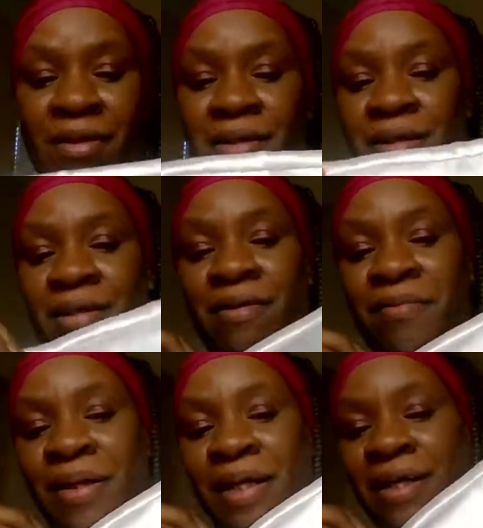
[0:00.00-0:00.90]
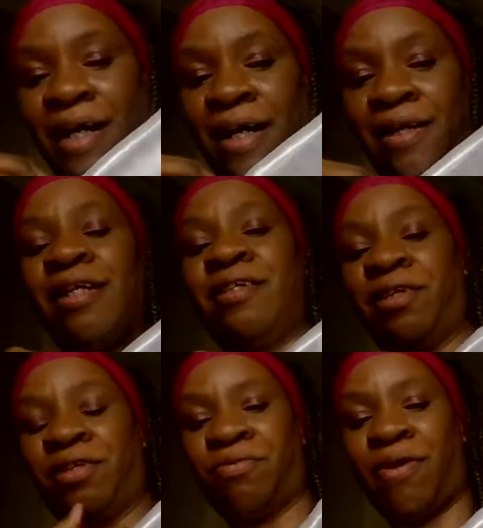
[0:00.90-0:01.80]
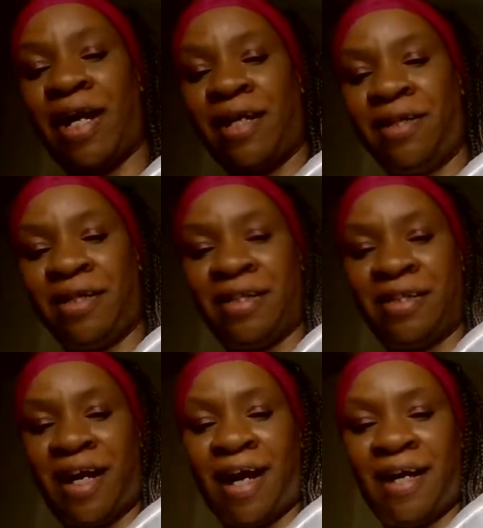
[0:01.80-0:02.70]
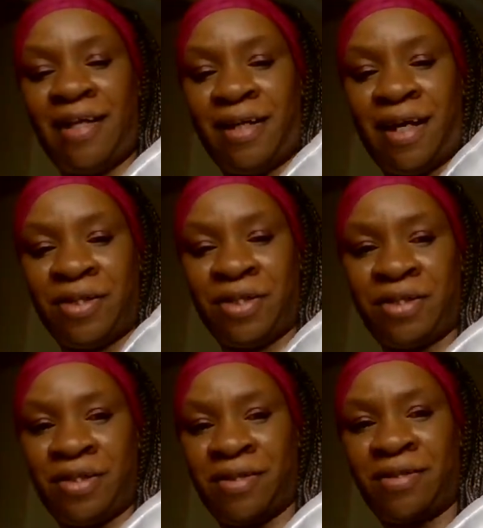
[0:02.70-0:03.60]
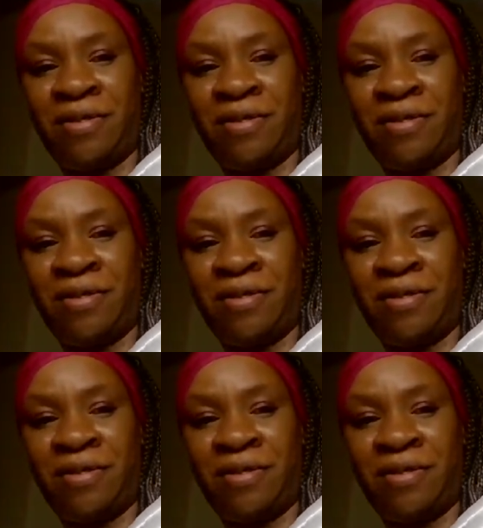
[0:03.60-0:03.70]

Oh my God, these are great. Look at the eyelashes.